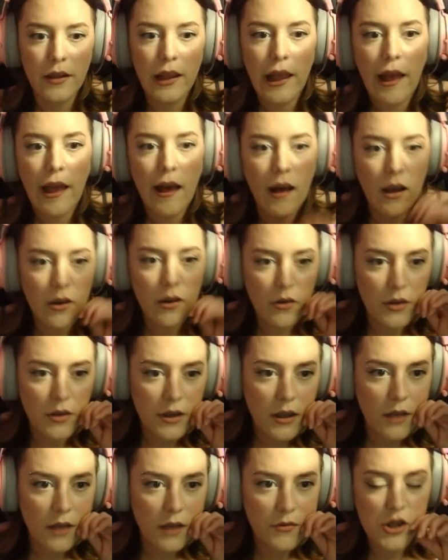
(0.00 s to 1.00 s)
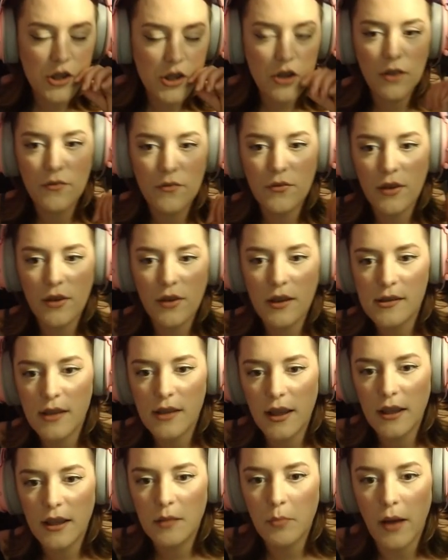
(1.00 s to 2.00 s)
I got another giant first
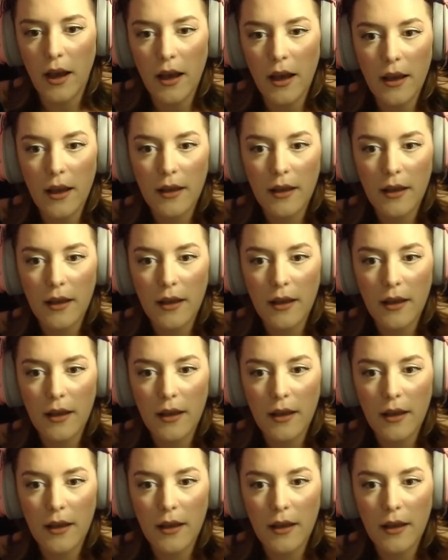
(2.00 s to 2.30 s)
aid pack.